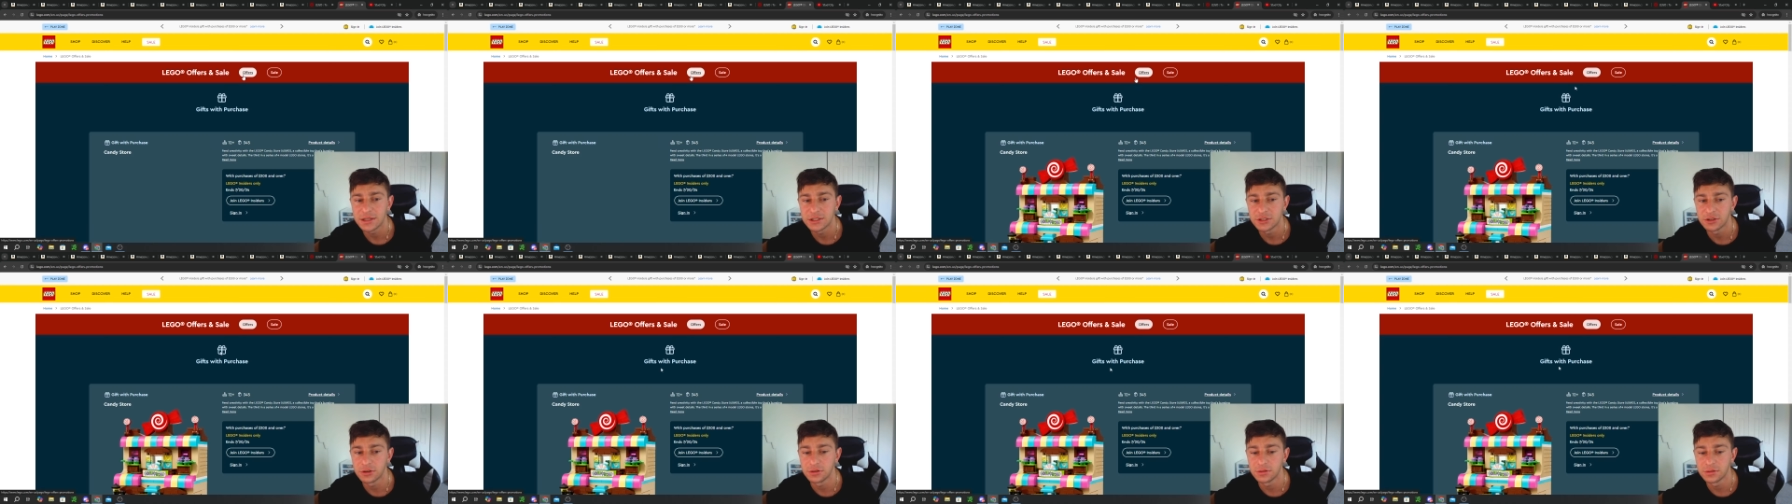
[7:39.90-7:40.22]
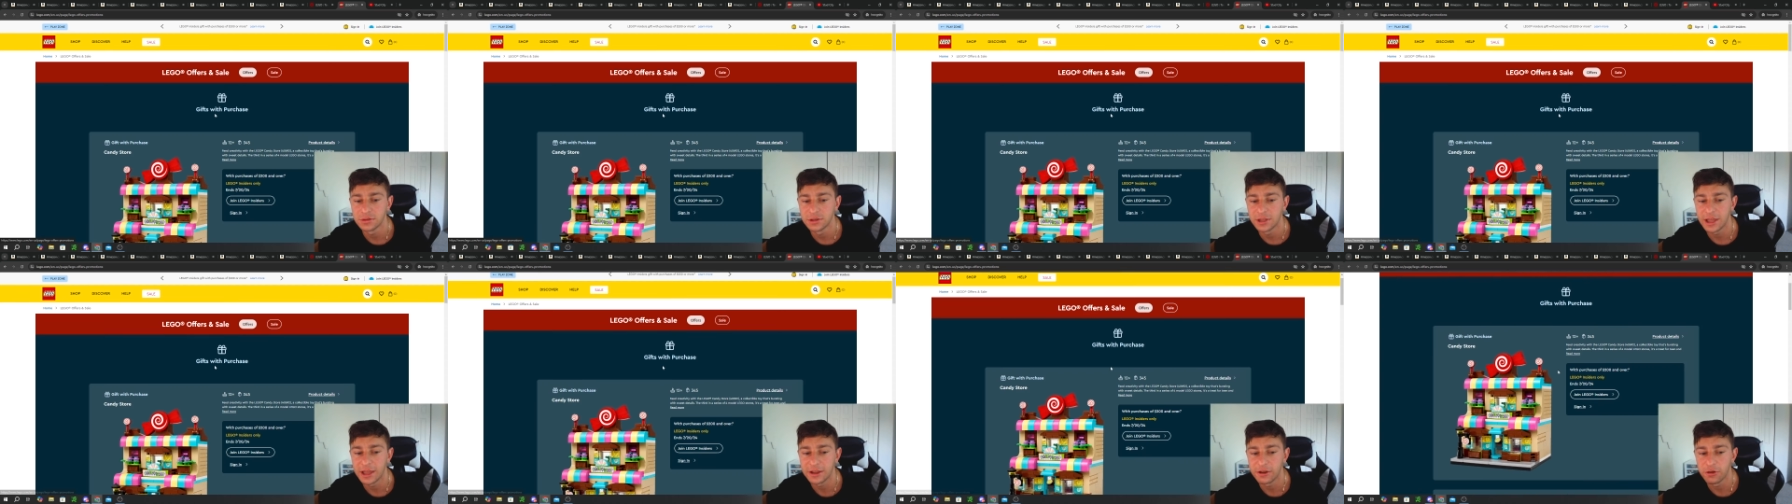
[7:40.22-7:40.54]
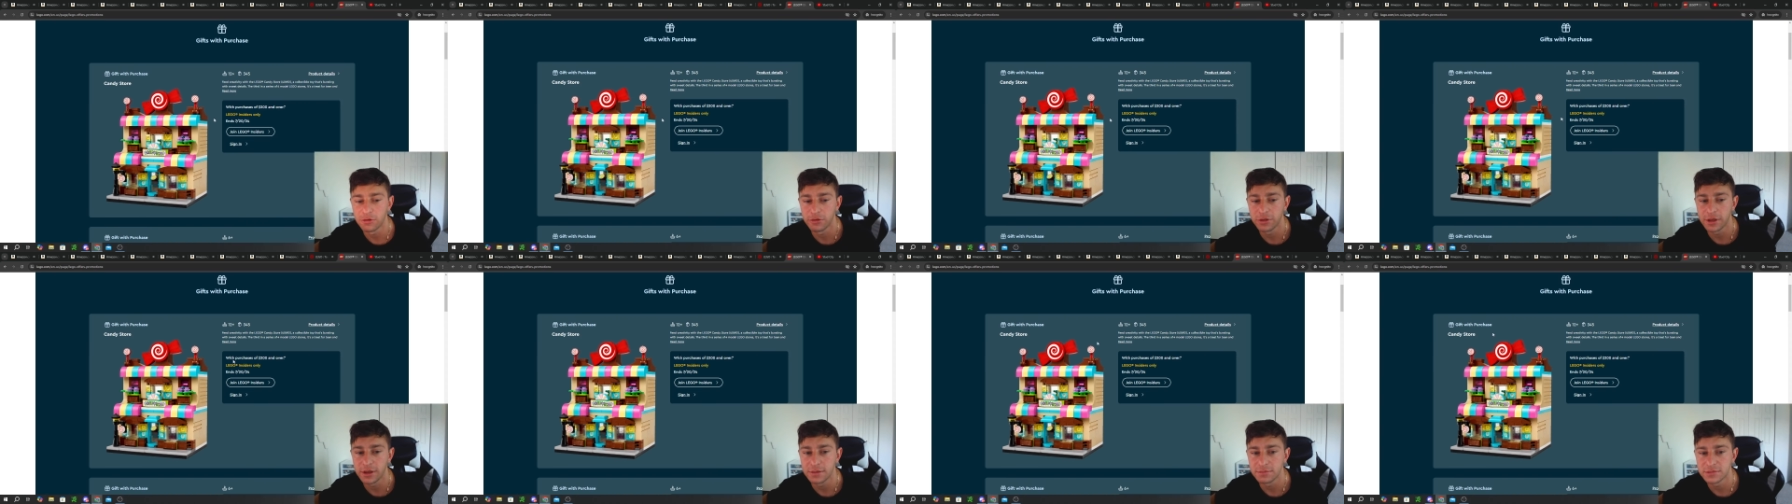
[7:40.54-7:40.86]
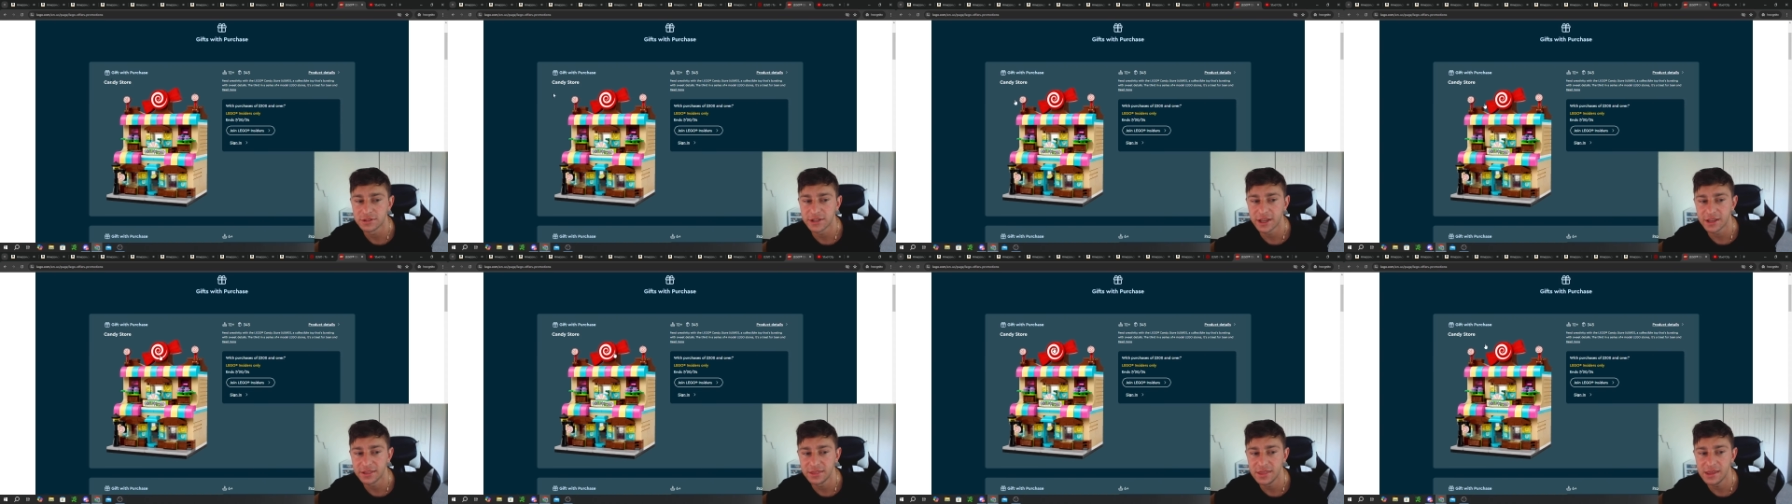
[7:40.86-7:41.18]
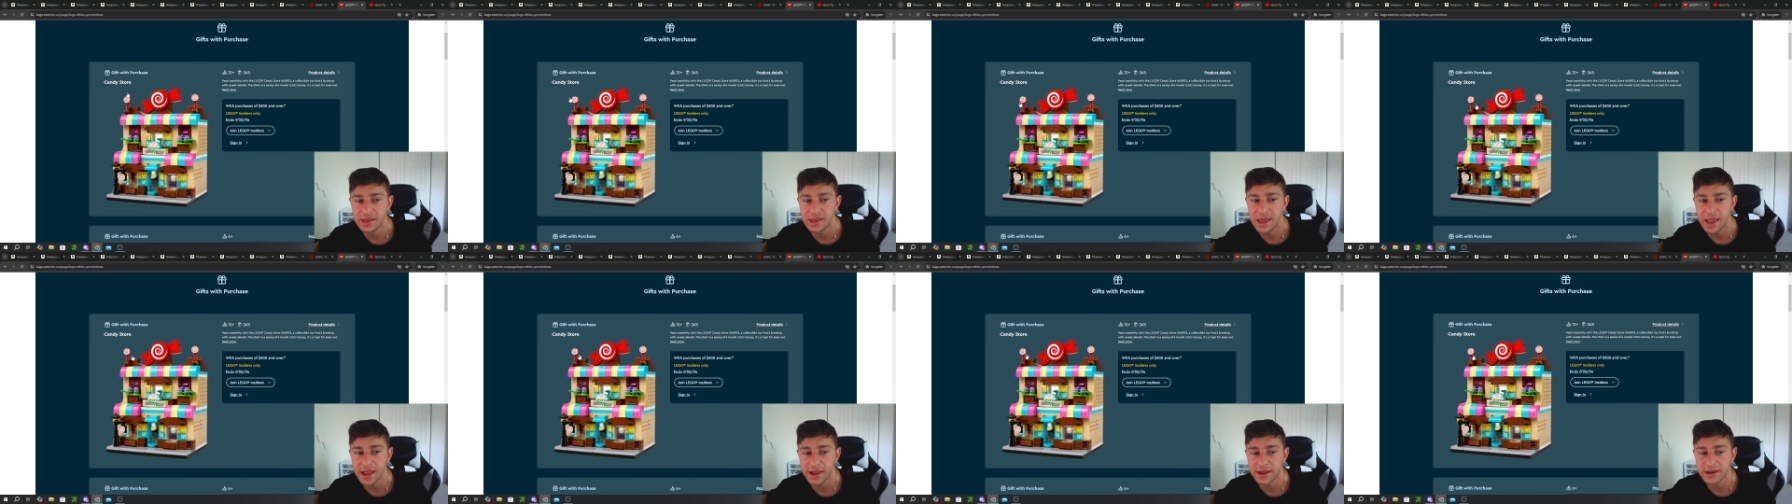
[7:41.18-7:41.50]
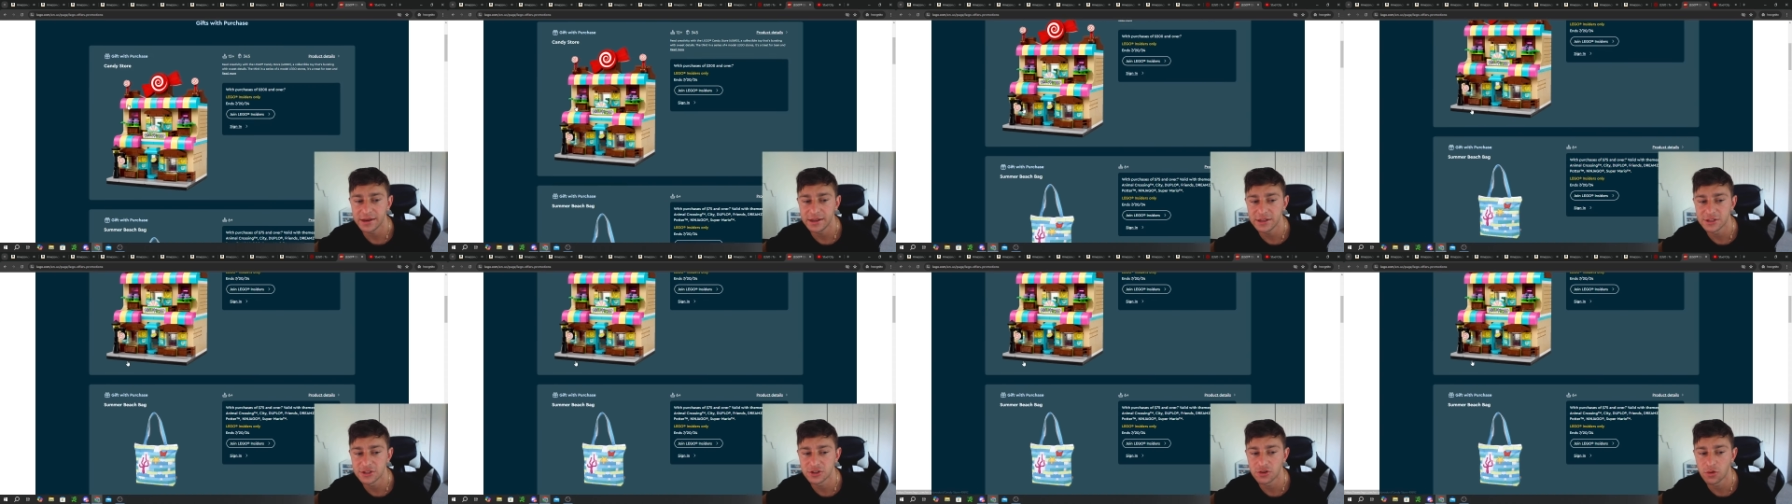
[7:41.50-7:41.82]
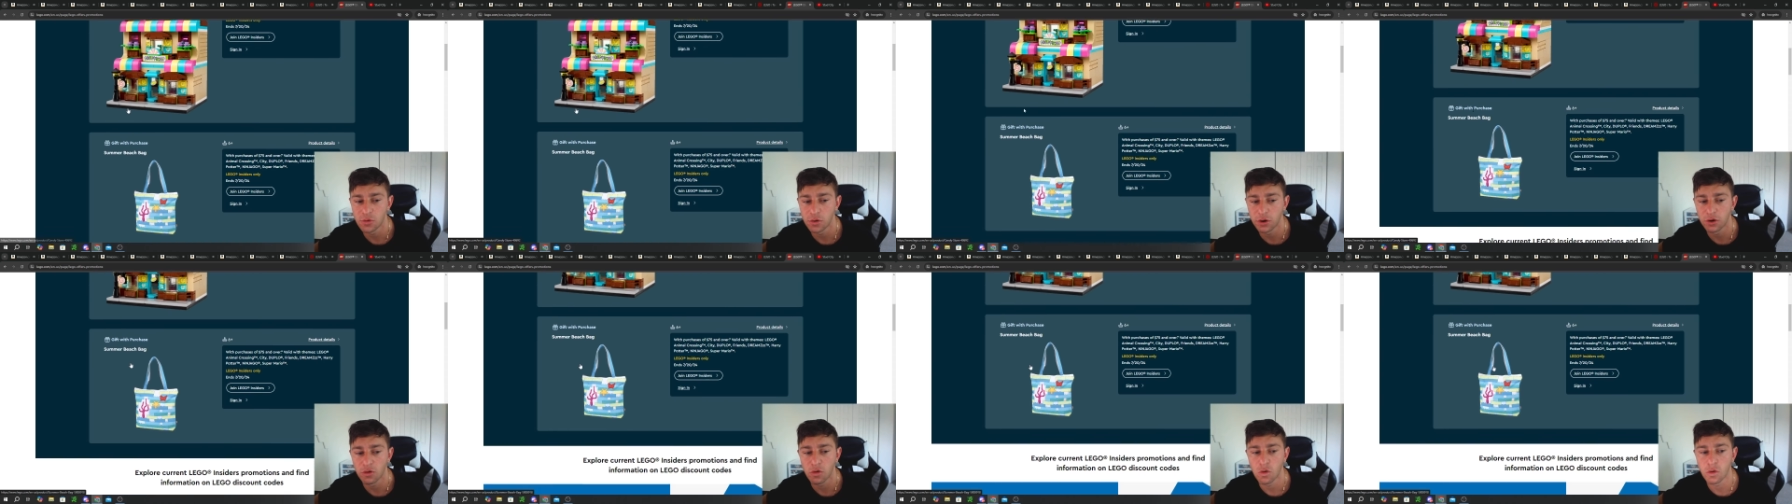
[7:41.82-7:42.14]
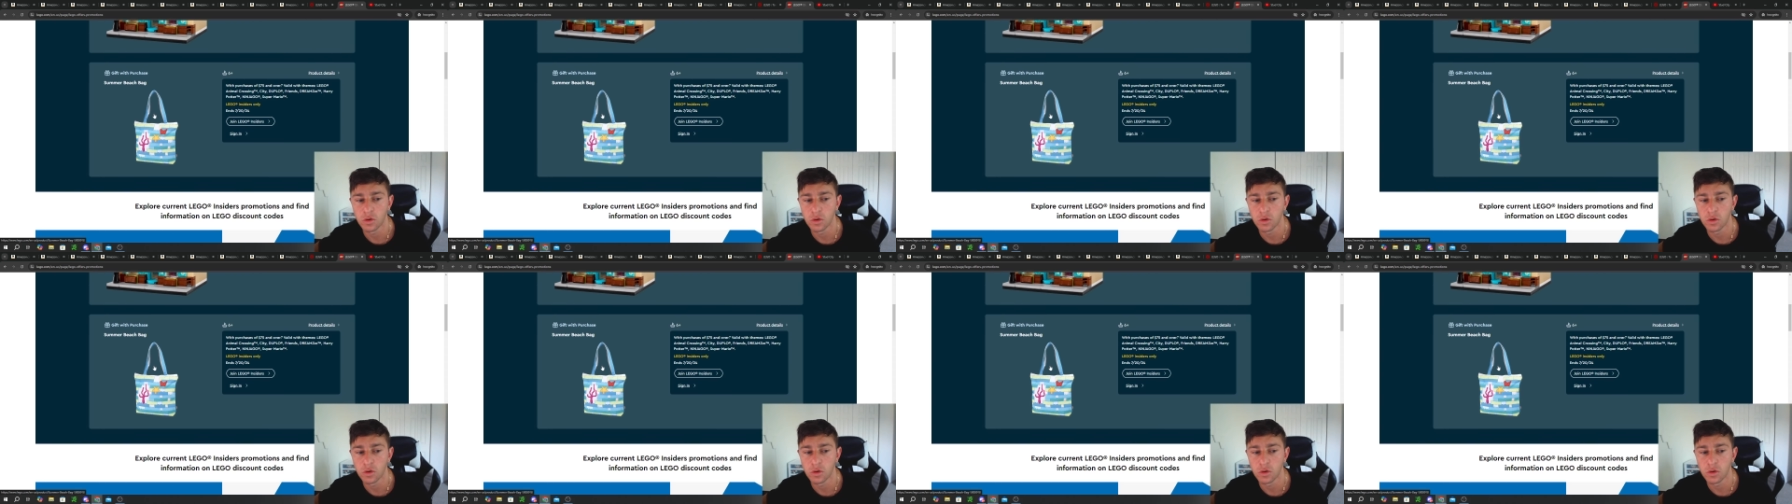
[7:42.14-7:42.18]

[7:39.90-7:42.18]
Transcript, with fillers: certain LEGO themes, like the candy store